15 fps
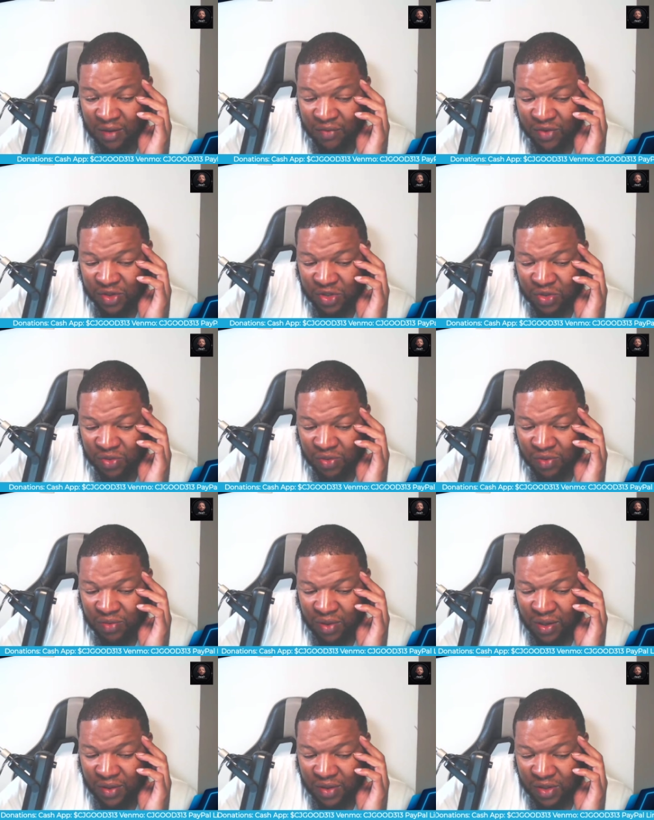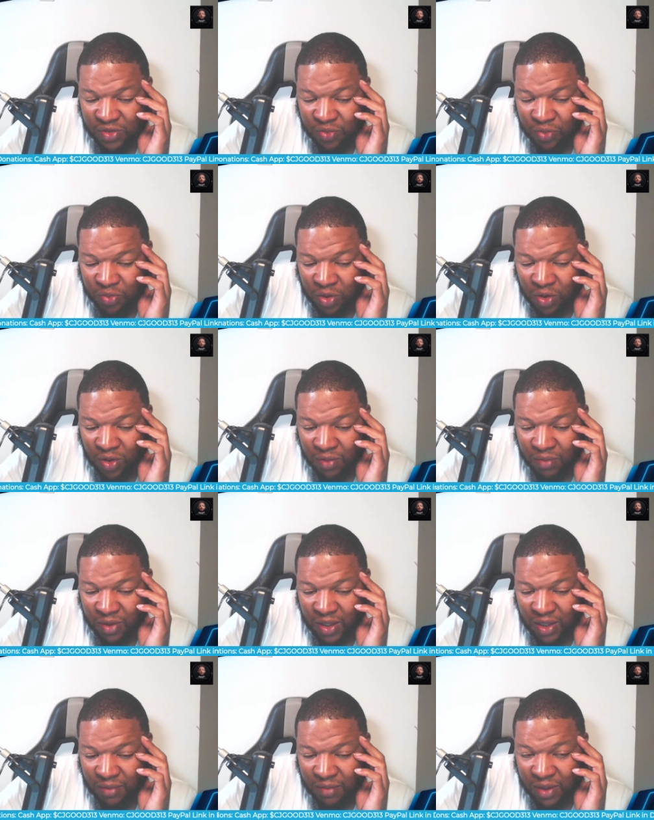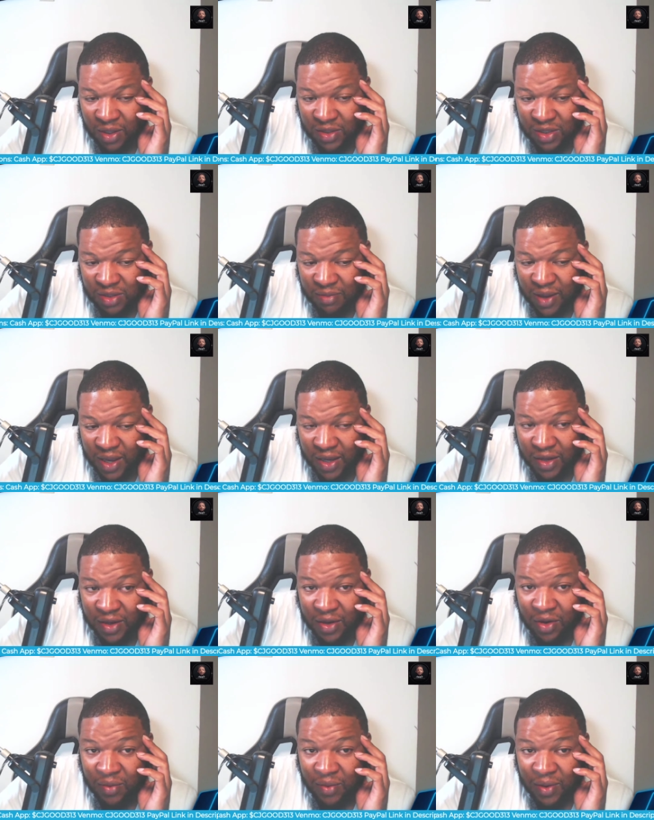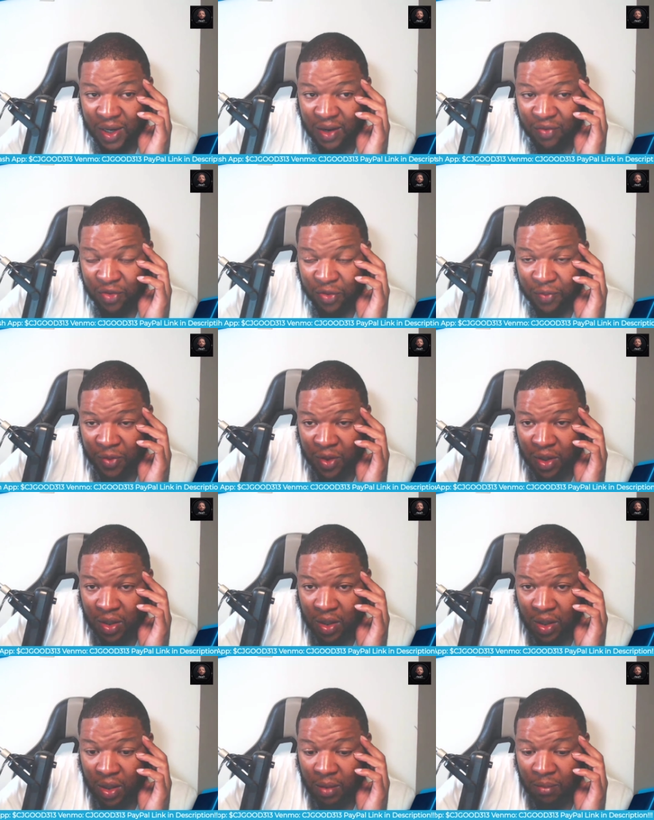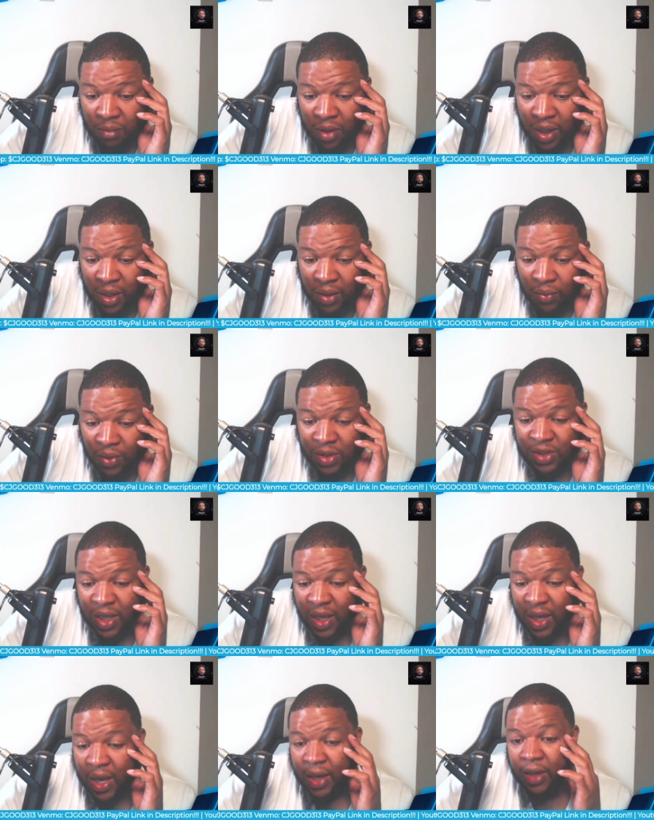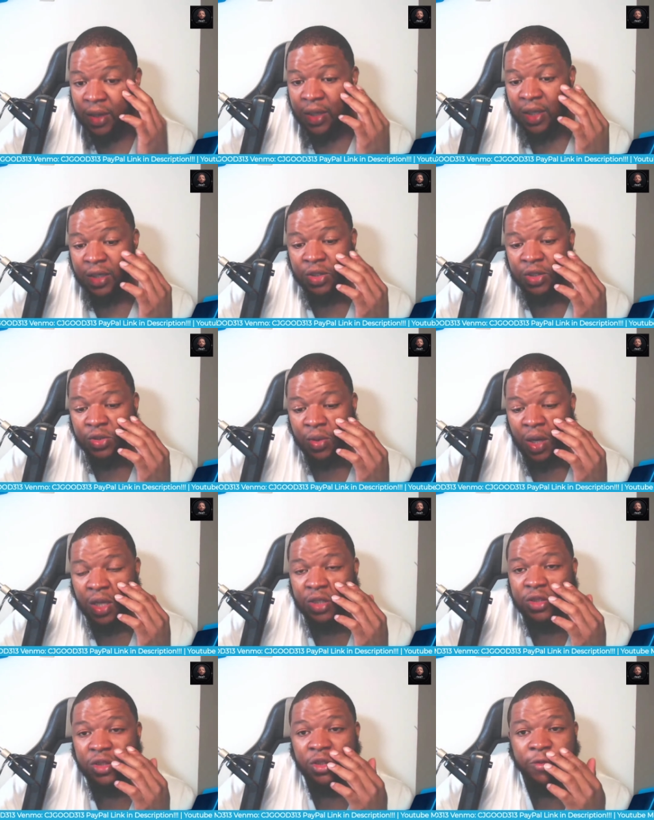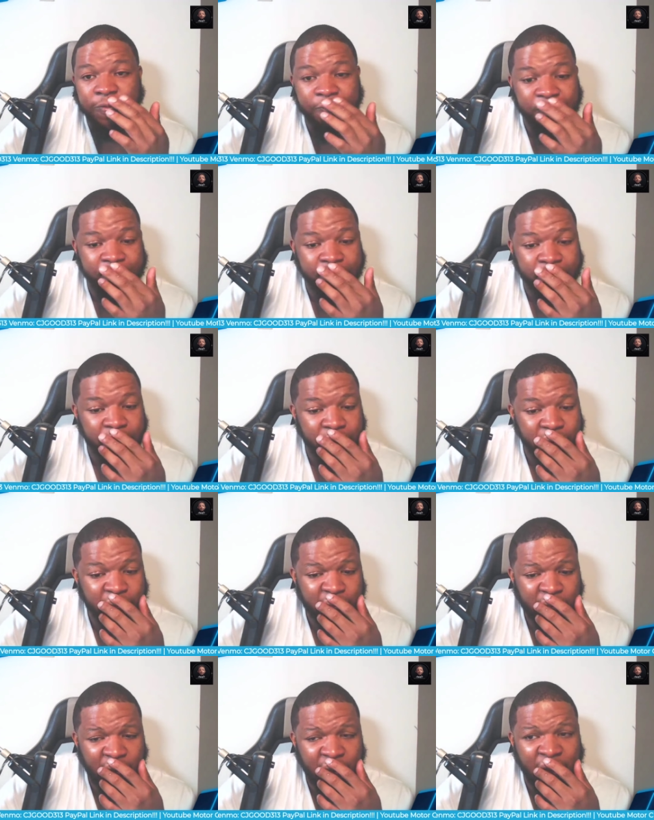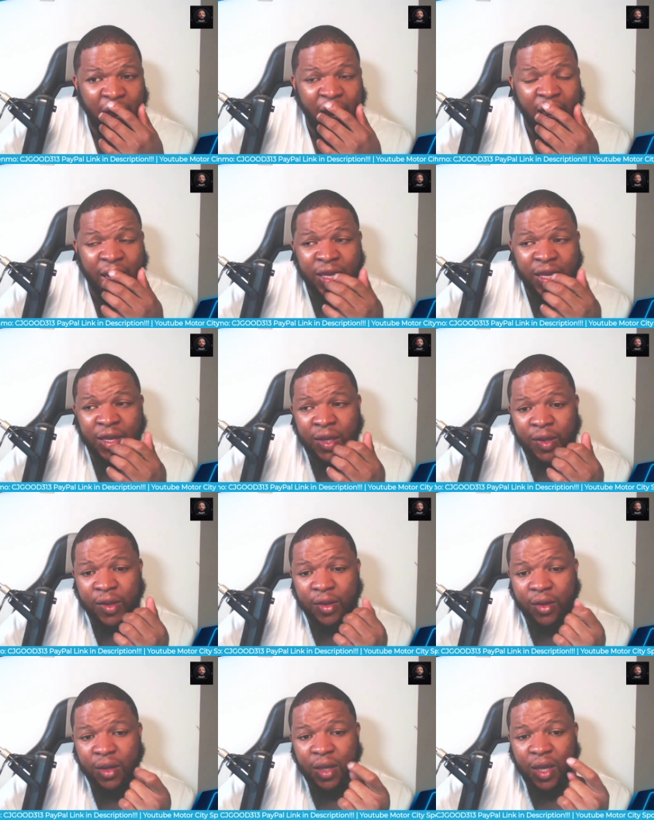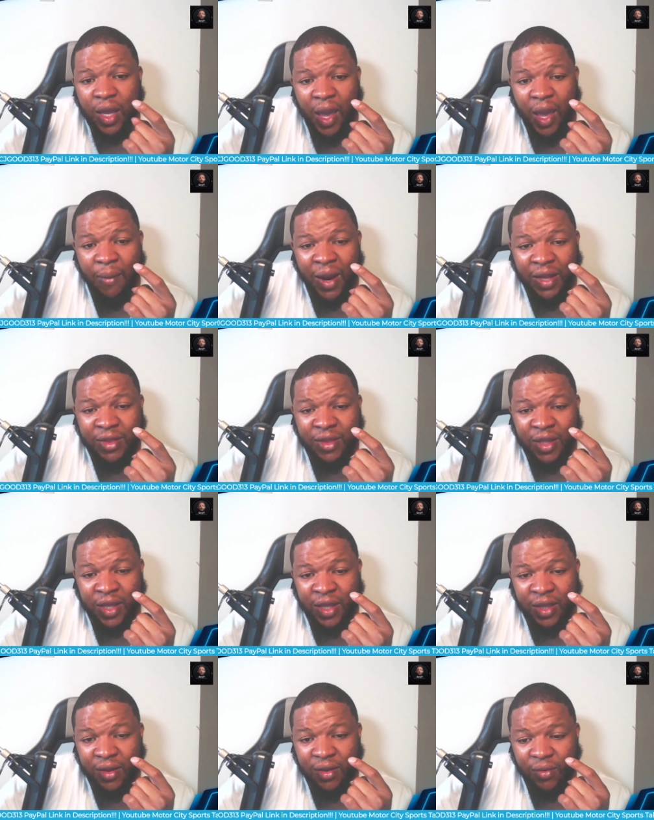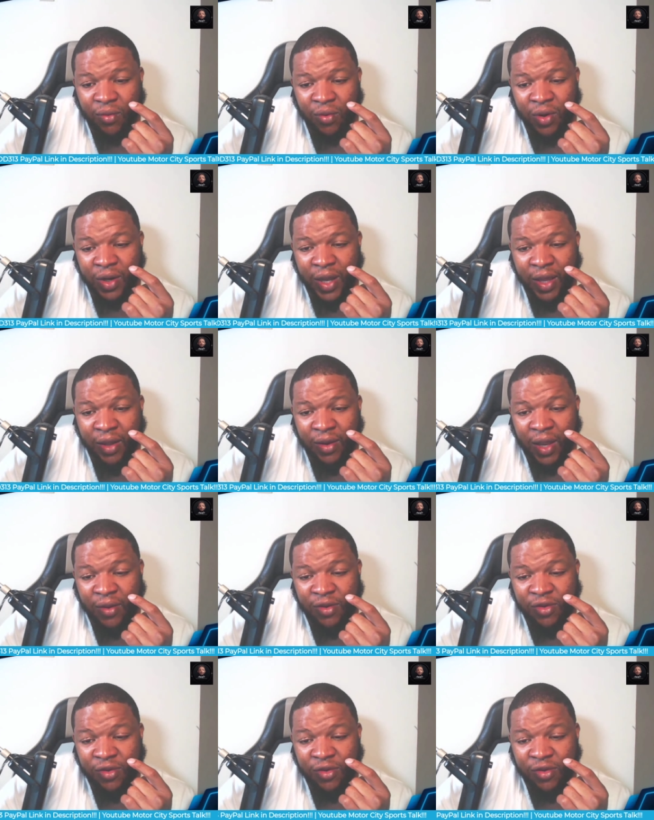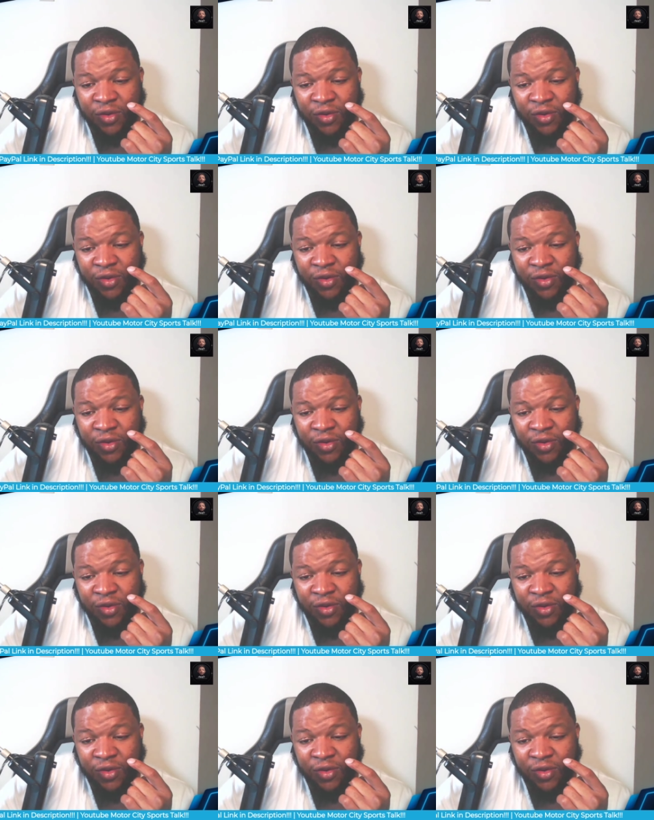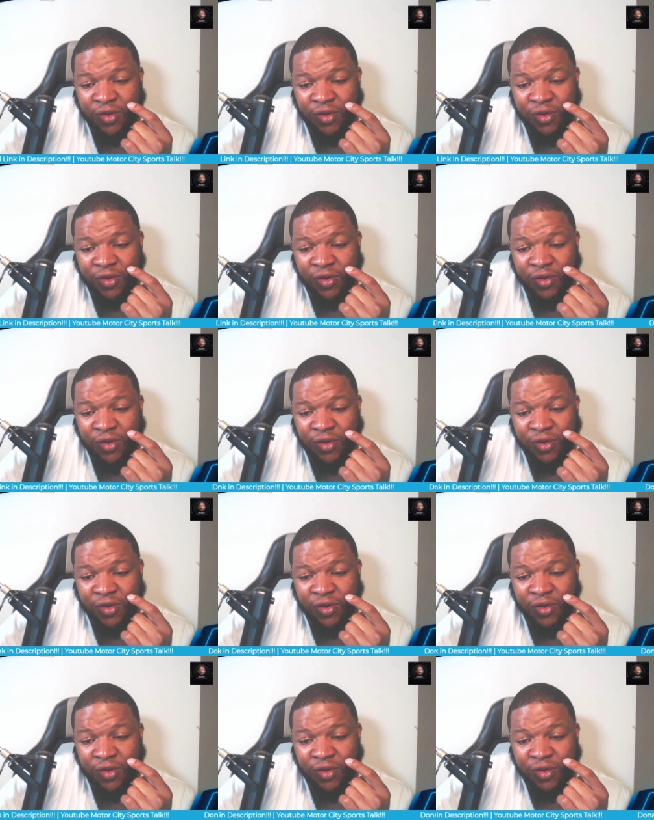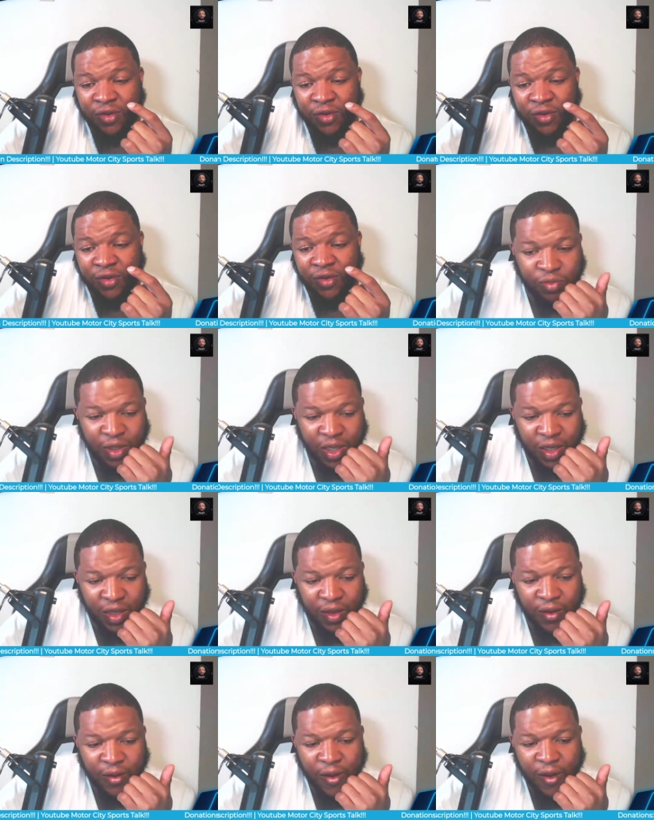for shooting, whether it's rolling Malik Beasley back in there or whatever. But once I kind of look at this roster, I like it. But I think where they they severely lacking that, and I seen the stat on, on social media